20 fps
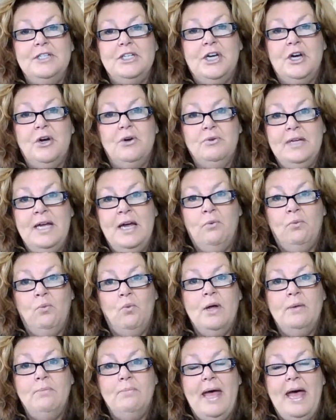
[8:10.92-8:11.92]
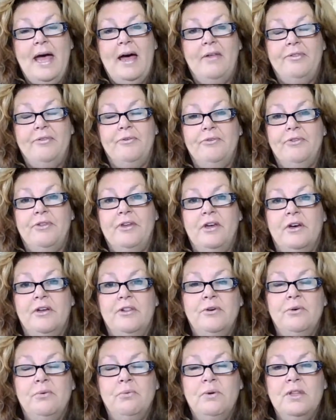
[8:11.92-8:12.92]
go down one path or the
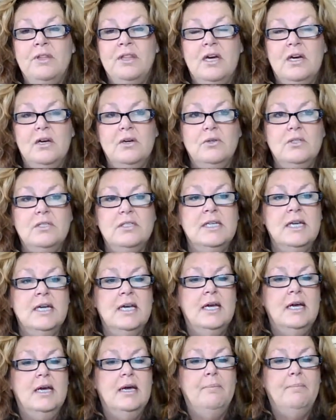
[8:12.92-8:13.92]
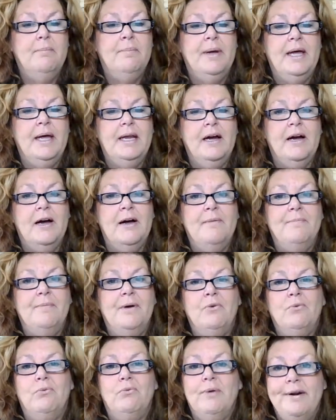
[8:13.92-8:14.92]
other with those. But
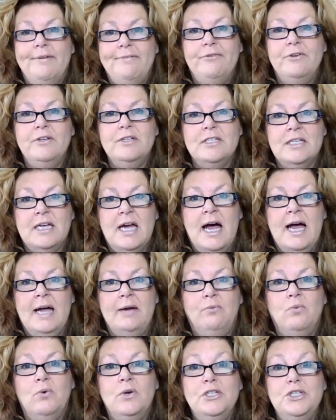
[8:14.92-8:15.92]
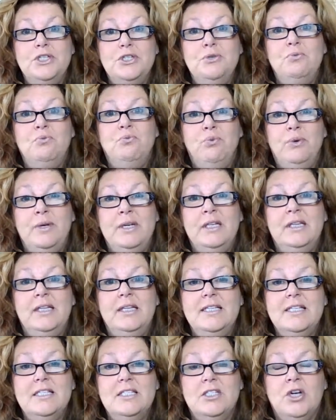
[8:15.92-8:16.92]
a reference guide, once you
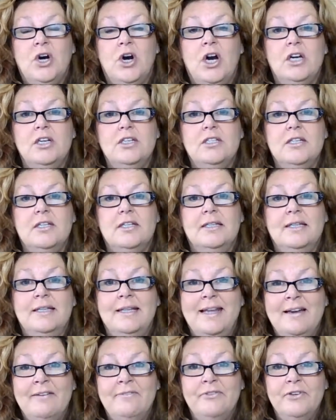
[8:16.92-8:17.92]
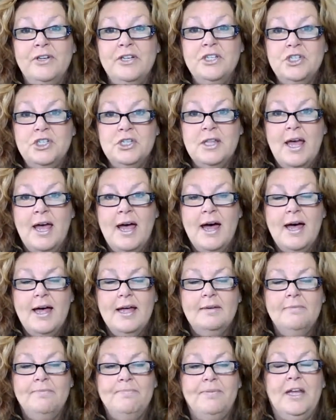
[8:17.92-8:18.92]
really start to leverage
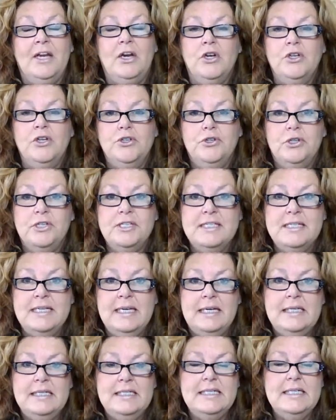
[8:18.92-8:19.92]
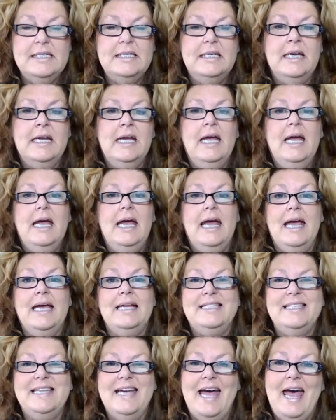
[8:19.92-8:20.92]
that and understand it,
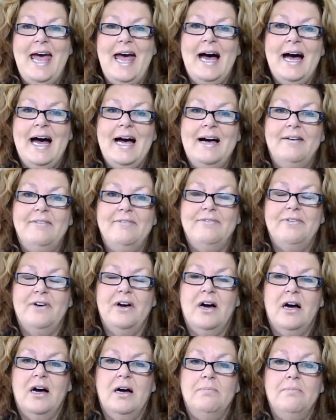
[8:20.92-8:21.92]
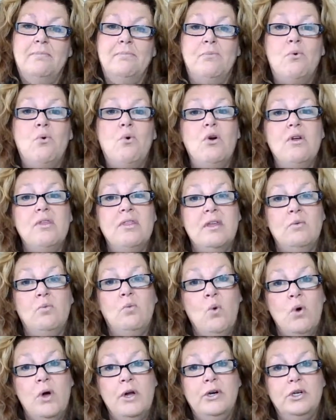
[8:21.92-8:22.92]
and to have more
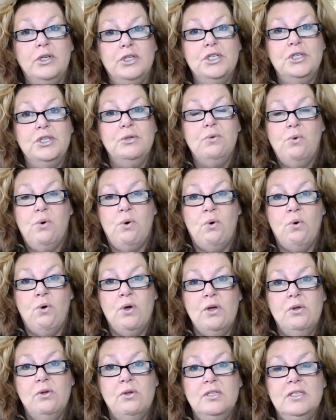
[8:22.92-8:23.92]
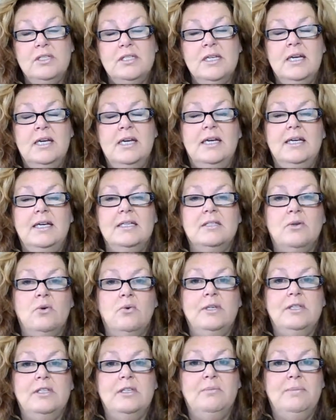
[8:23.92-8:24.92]
than 1 or 2 oils, is
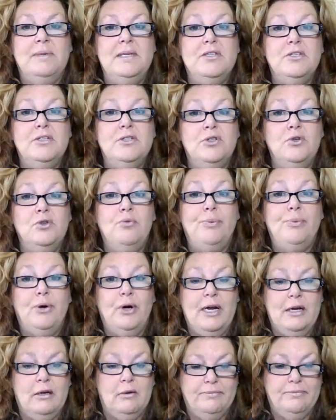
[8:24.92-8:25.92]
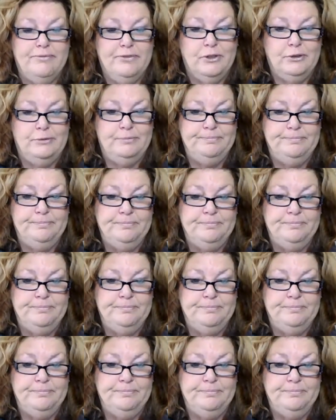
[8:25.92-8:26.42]
going to be super helpful.